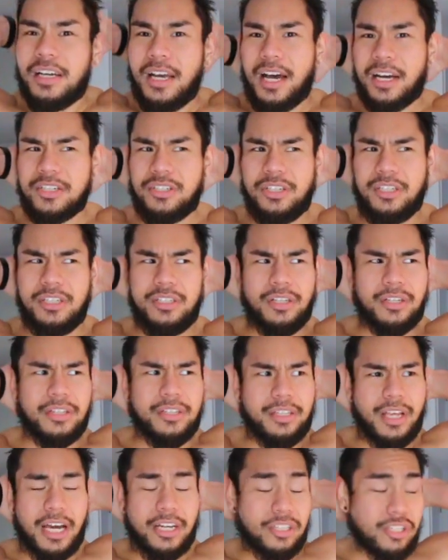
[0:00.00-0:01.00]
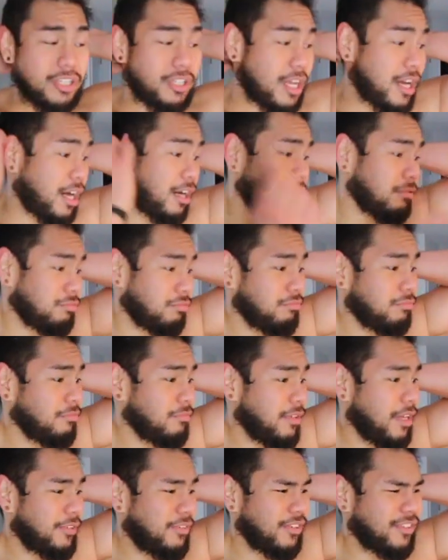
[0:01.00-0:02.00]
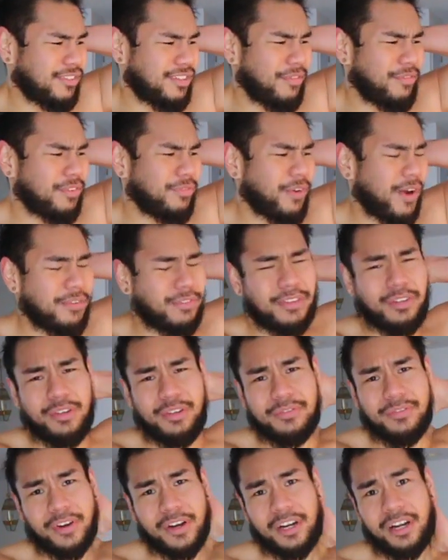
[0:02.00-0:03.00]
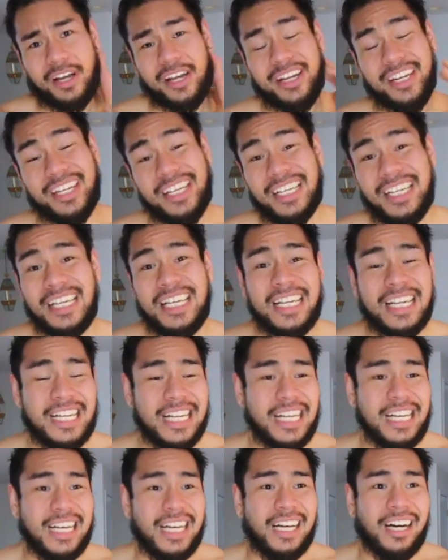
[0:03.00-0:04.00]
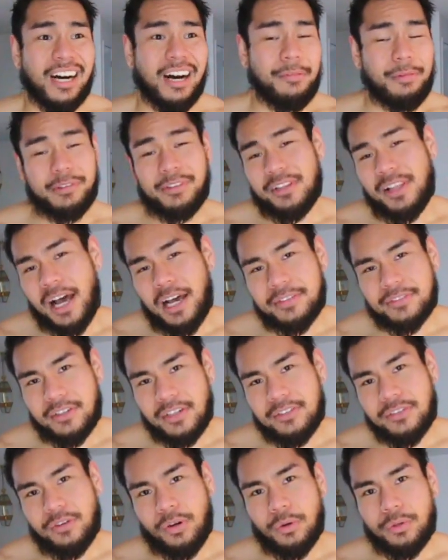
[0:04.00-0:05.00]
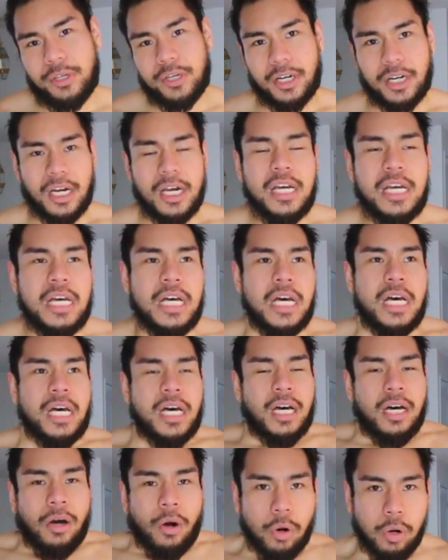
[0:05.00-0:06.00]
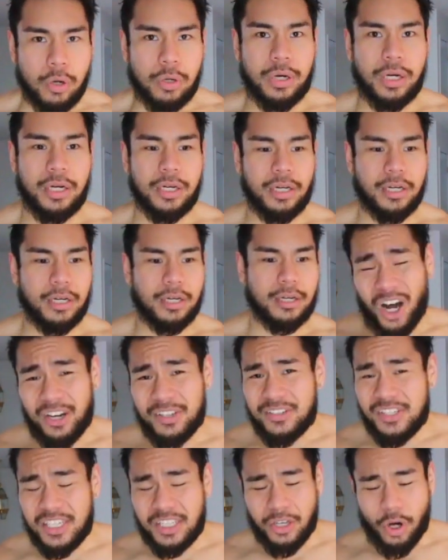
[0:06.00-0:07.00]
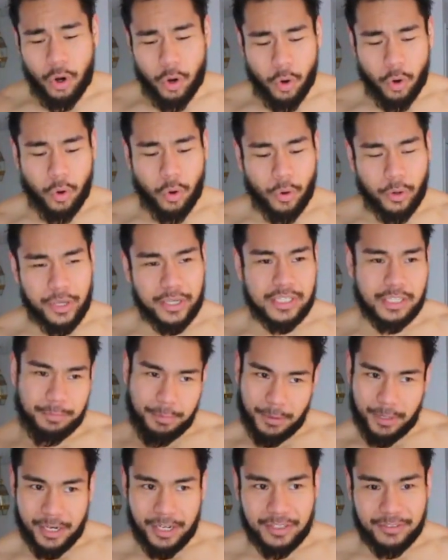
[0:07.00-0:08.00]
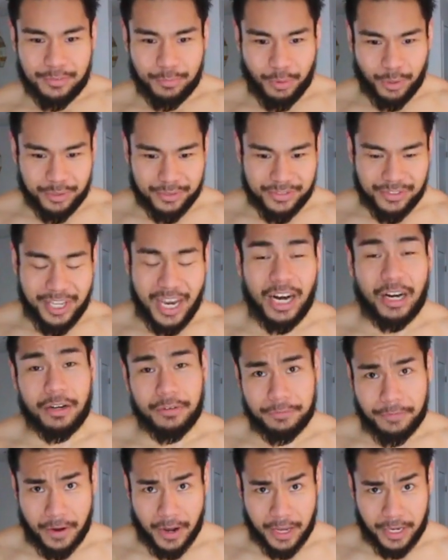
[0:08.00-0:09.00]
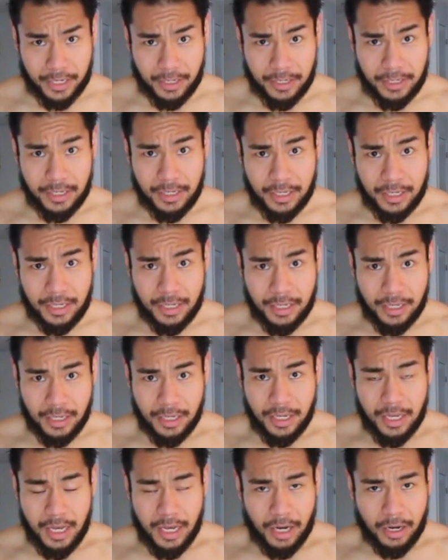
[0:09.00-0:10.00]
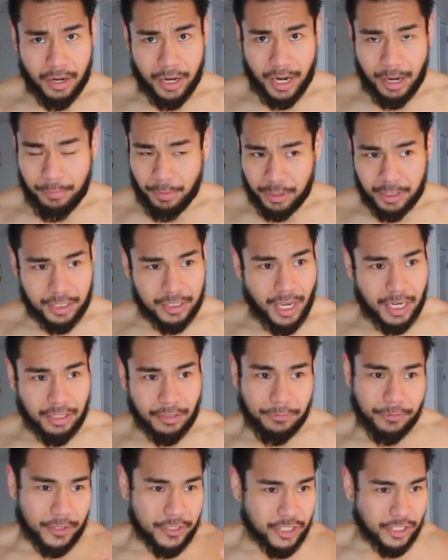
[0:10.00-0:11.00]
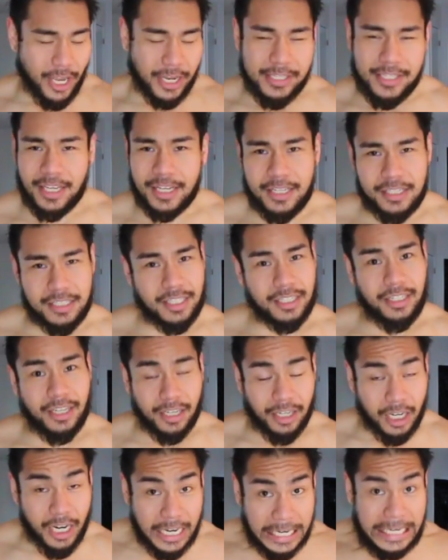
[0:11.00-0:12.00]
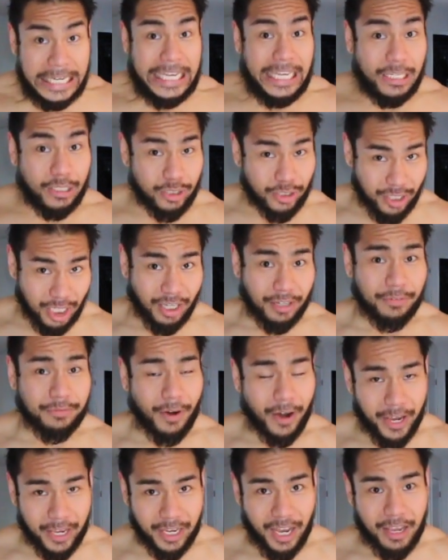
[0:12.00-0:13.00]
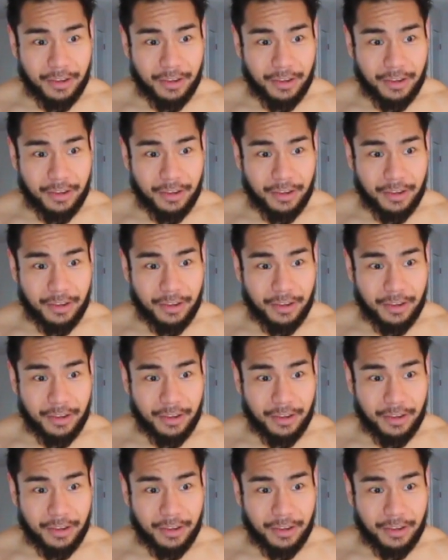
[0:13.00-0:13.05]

Actually, yeah. It's like 75 degrees Fahrenheit. It's Alaska, it's cold here. Whew. Honestly, the whole experience was terrifying. All right, I'm not gonna lie, the first 10 seconds in there, it was terrifying.